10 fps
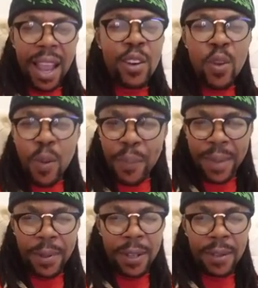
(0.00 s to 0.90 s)
Edo
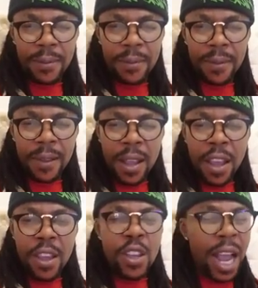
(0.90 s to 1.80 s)
people,
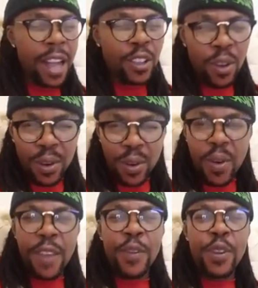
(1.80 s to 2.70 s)
I don't know
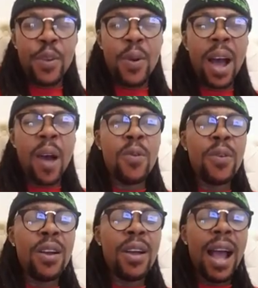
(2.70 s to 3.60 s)
if you know how
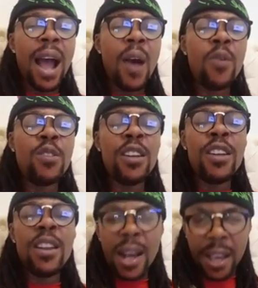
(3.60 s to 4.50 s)

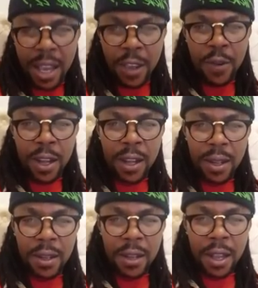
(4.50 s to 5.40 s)
lucky you are.
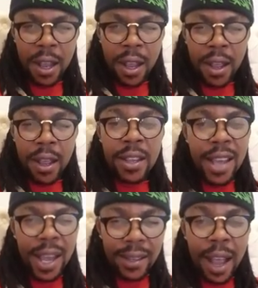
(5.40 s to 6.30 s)

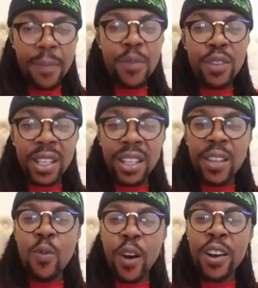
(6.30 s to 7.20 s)
Yes, I'm using
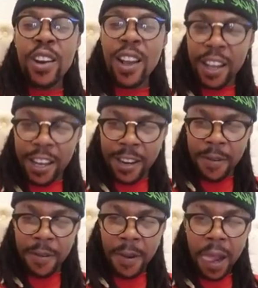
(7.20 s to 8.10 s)
the word lucky
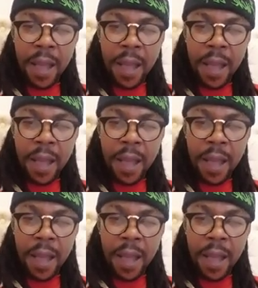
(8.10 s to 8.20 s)
now